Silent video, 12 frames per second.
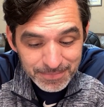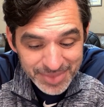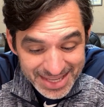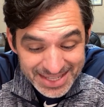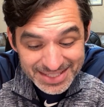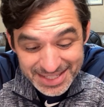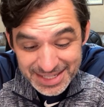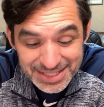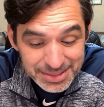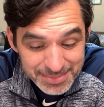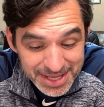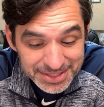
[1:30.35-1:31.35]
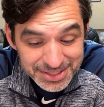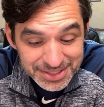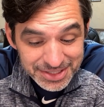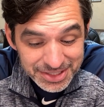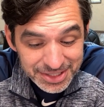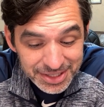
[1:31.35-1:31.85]
This is the
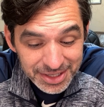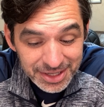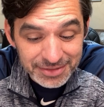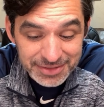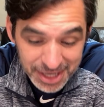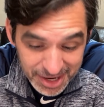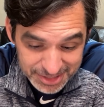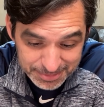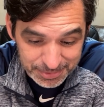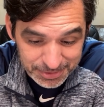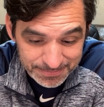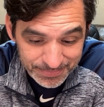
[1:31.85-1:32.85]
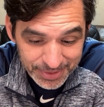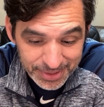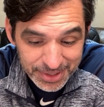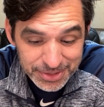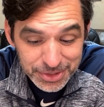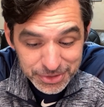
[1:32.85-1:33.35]
message of the gospel:
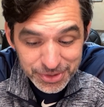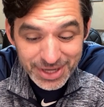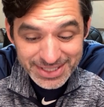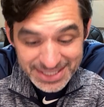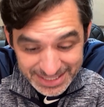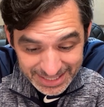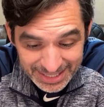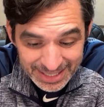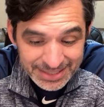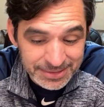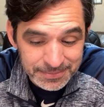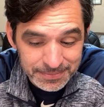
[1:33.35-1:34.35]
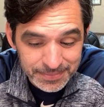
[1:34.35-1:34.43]
to trust in God,